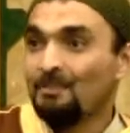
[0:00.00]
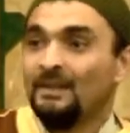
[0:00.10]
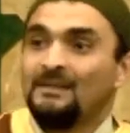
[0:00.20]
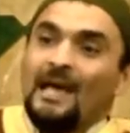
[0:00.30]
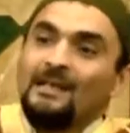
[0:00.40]

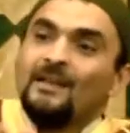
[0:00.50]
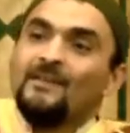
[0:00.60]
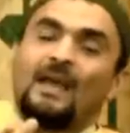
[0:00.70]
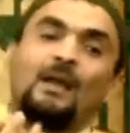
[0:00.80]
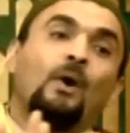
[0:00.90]
But that
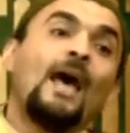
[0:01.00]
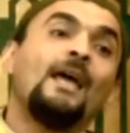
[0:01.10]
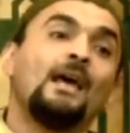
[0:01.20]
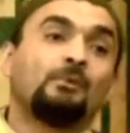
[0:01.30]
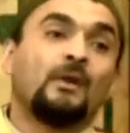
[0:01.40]
is
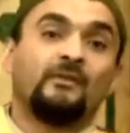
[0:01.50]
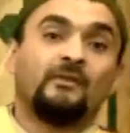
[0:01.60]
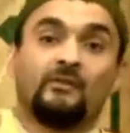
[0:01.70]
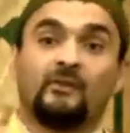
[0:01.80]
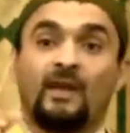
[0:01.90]
al-walaya, brothers
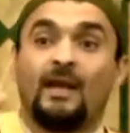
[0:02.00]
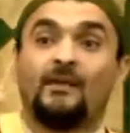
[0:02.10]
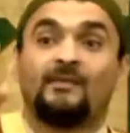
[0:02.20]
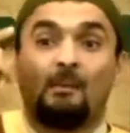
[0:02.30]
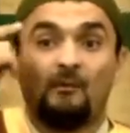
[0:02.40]
and sisters.
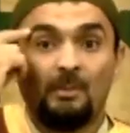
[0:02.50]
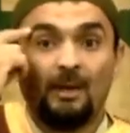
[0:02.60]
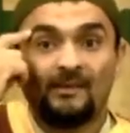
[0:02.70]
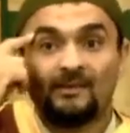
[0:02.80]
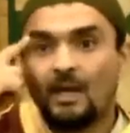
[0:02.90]
And some of you
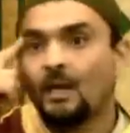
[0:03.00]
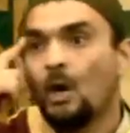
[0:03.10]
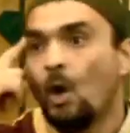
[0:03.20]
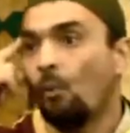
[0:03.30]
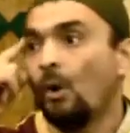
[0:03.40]
might
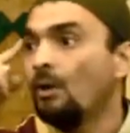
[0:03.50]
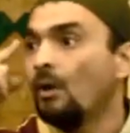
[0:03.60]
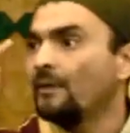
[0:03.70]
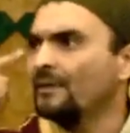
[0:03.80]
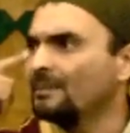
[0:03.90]
say,
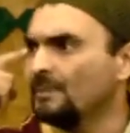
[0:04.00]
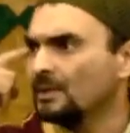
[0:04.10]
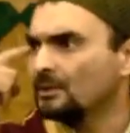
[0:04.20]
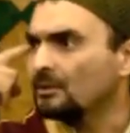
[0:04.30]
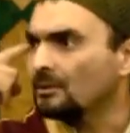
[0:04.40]
well, that's a
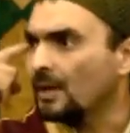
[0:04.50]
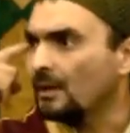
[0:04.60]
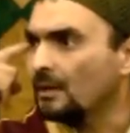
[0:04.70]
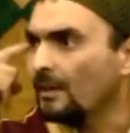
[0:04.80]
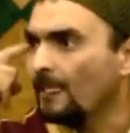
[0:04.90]
miracle,
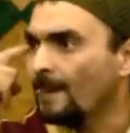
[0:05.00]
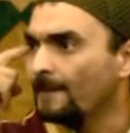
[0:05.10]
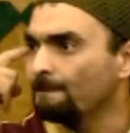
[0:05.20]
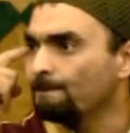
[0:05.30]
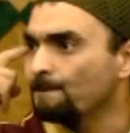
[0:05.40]
right?
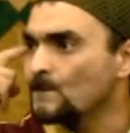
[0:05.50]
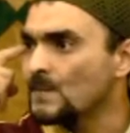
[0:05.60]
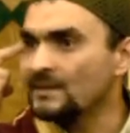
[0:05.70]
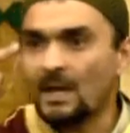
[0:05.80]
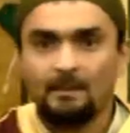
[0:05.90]

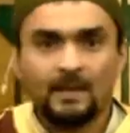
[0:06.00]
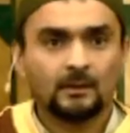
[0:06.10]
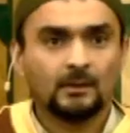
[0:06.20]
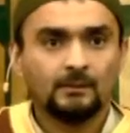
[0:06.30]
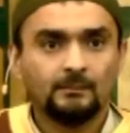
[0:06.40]
Is that a
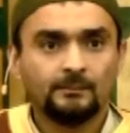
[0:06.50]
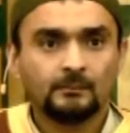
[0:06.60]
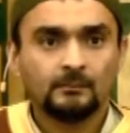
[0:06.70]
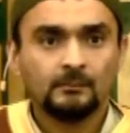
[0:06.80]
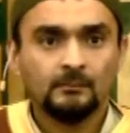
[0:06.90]
miracle?
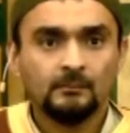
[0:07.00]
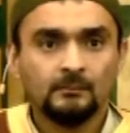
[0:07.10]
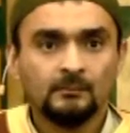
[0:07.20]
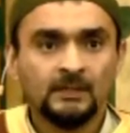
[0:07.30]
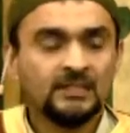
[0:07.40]

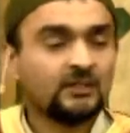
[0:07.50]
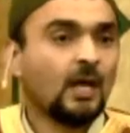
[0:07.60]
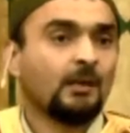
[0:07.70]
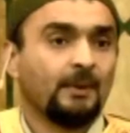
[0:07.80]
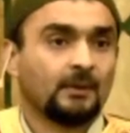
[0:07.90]
It's
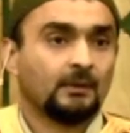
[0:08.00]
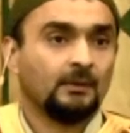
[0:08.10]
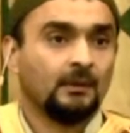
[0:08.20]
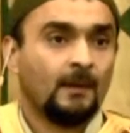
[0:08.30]
not a miracle.